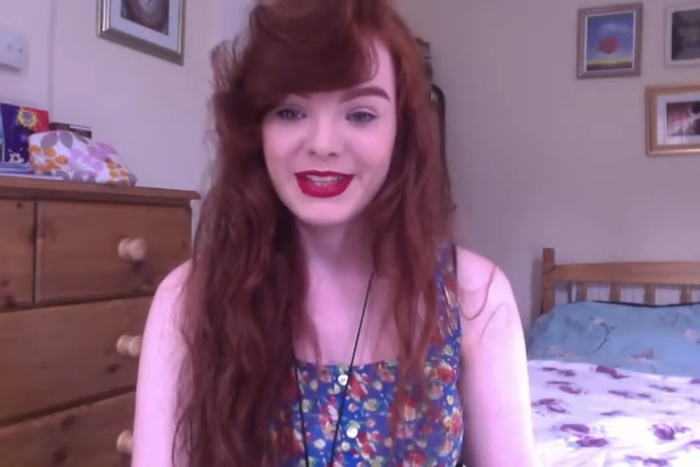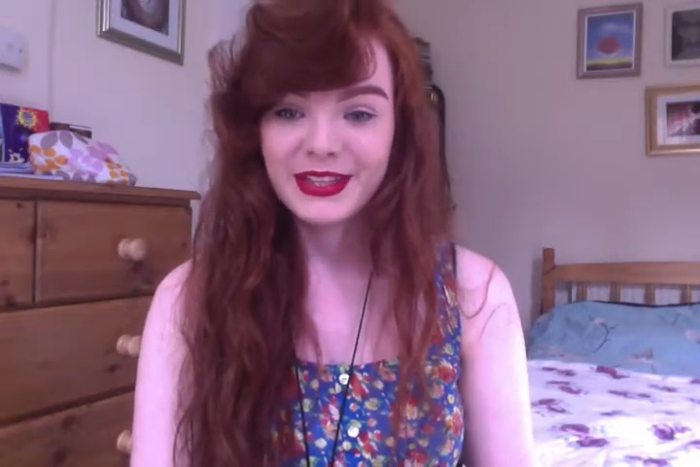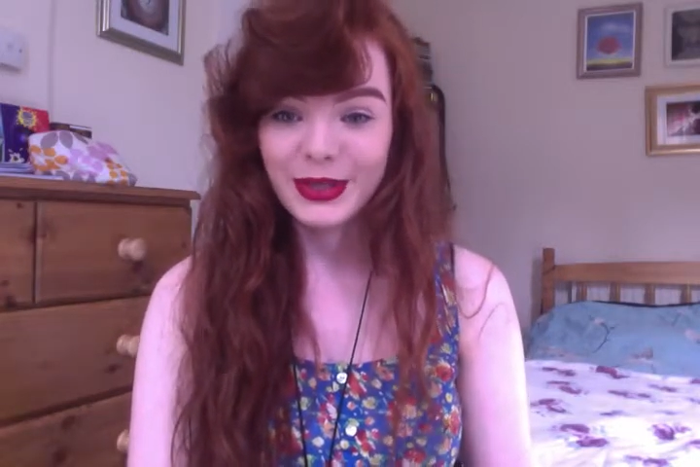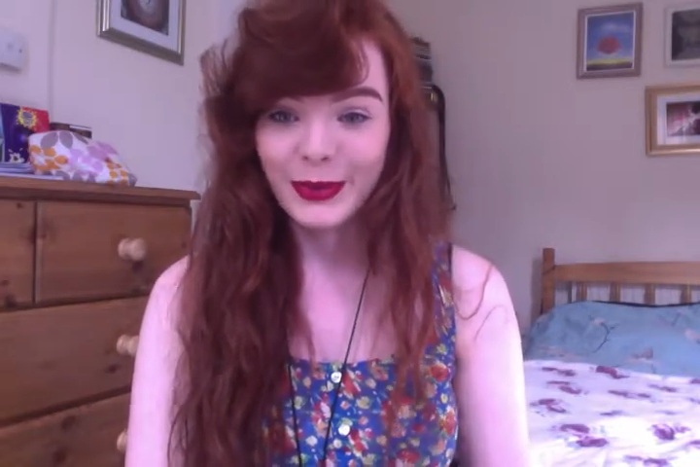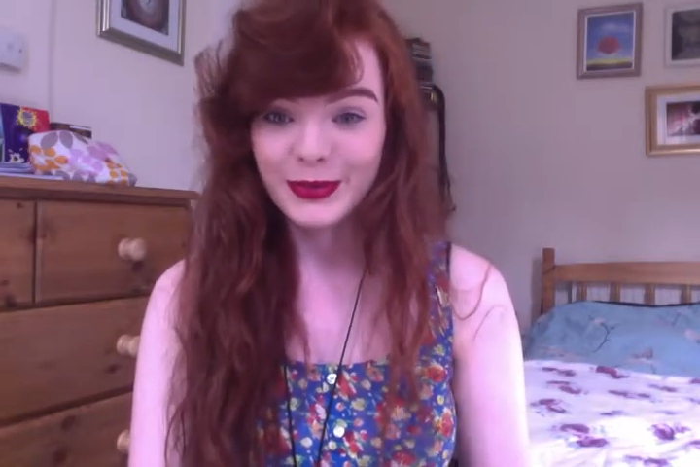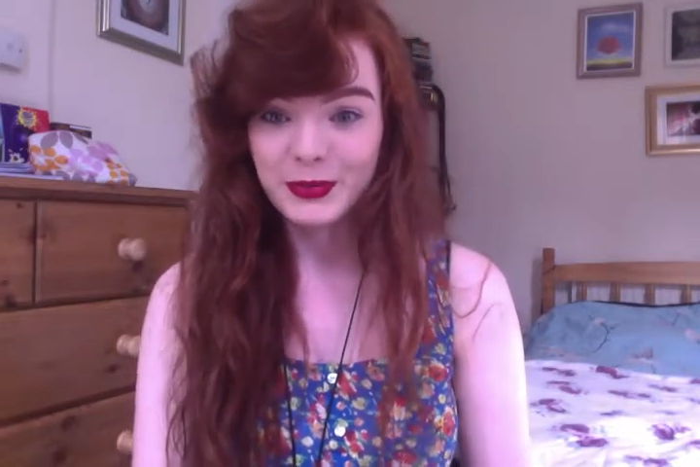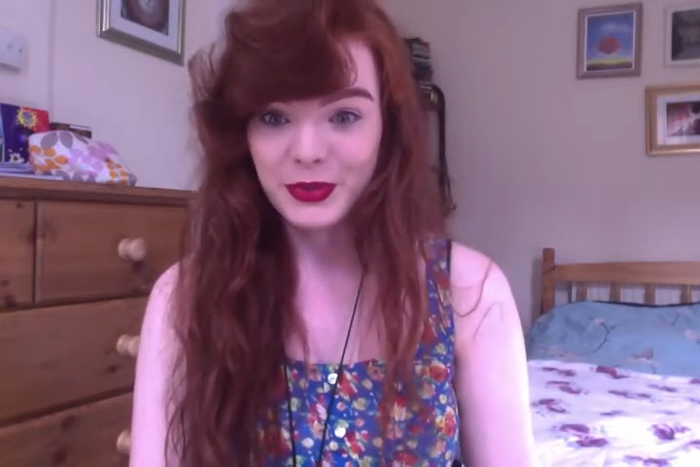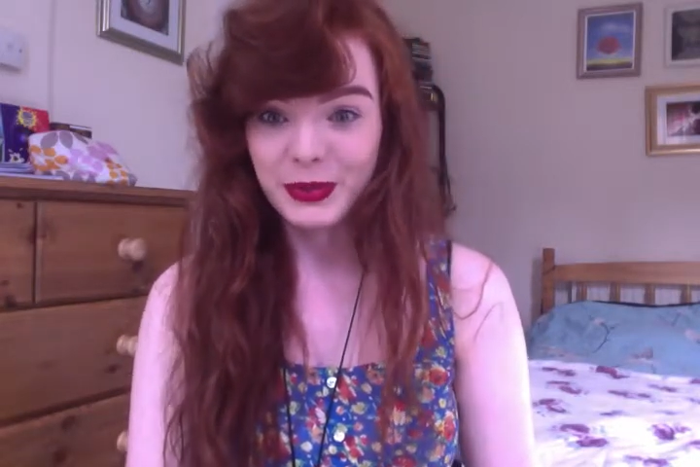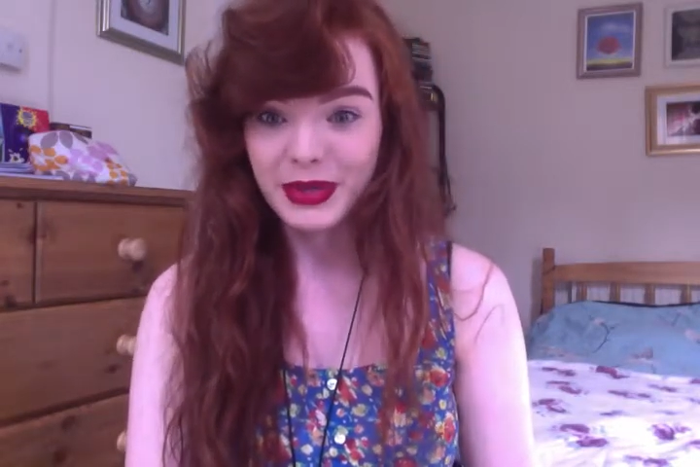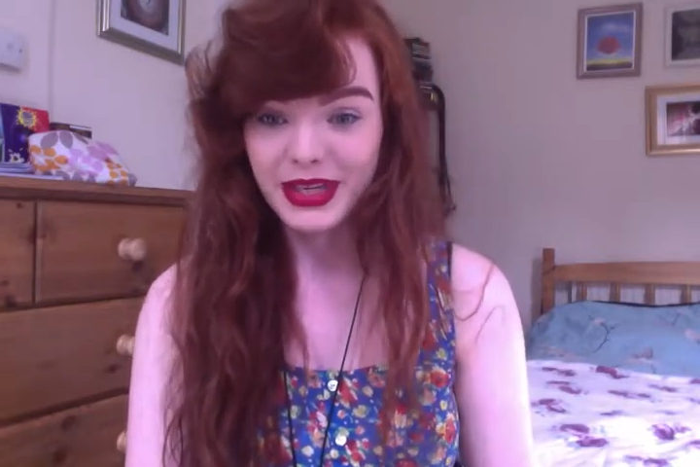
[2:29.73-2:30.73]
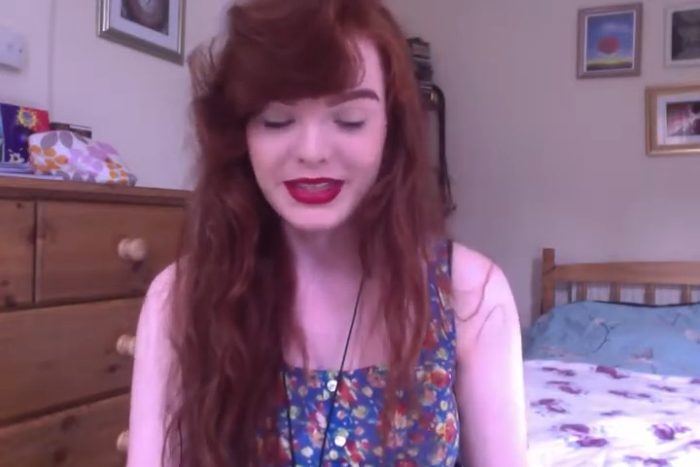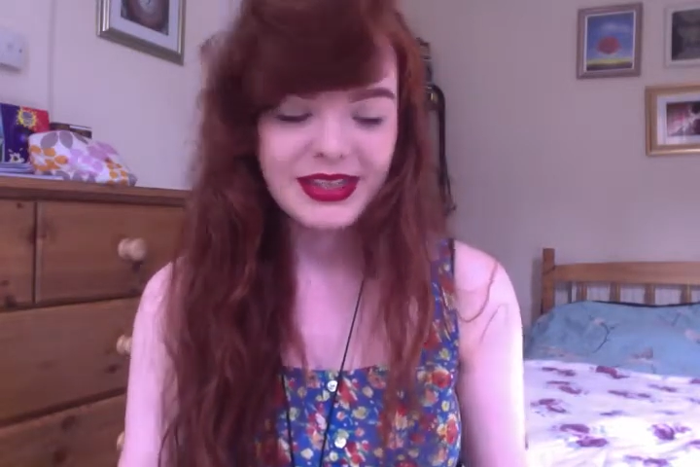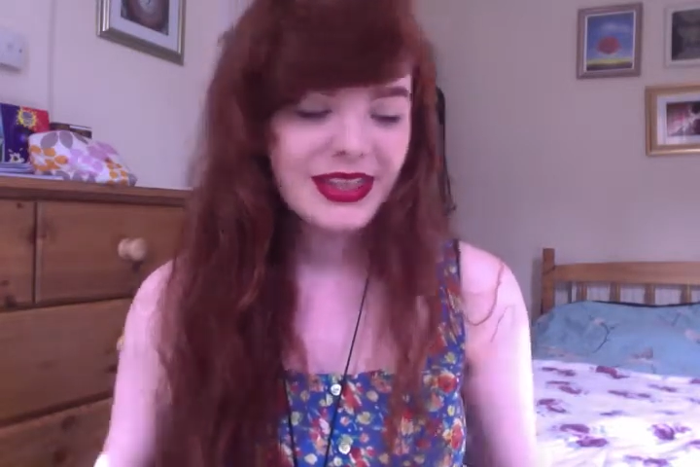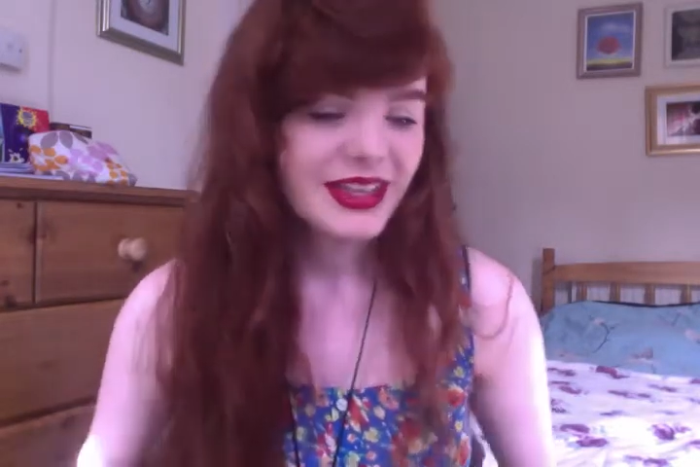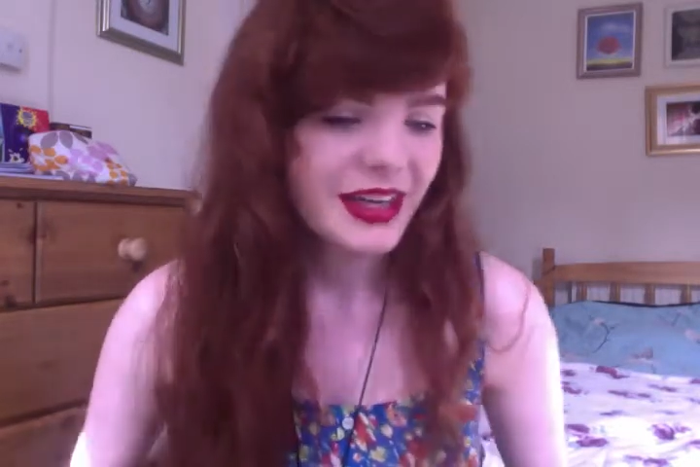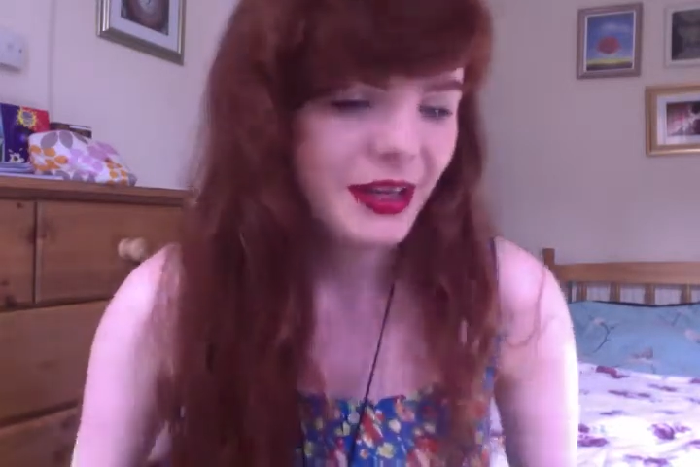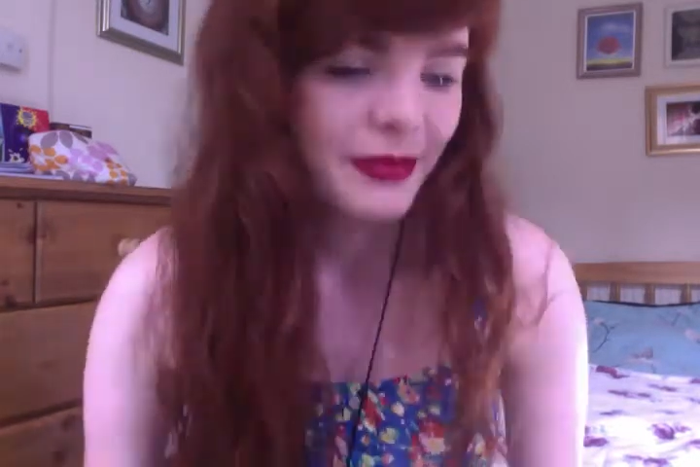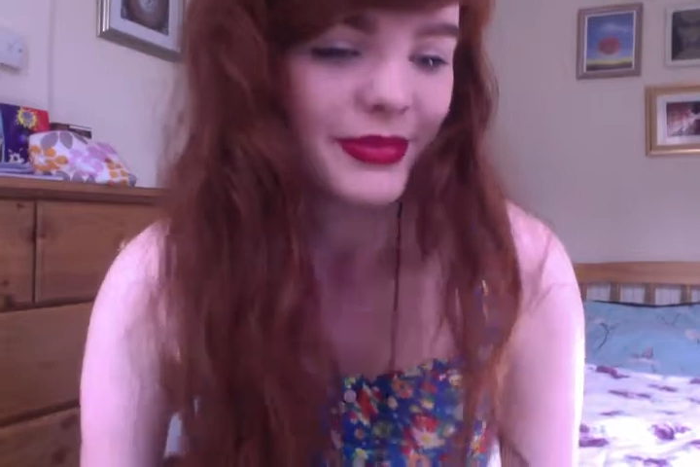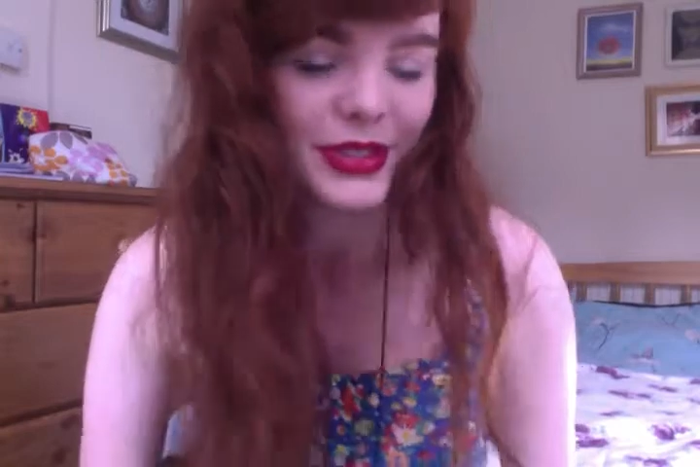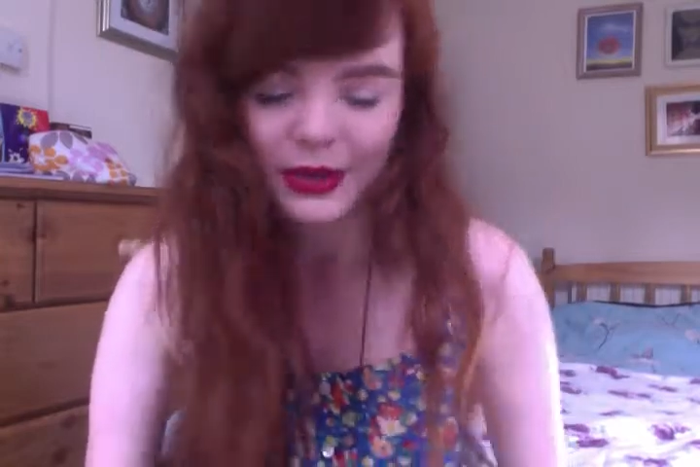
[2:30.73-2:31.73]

So it's pretty bad. It's the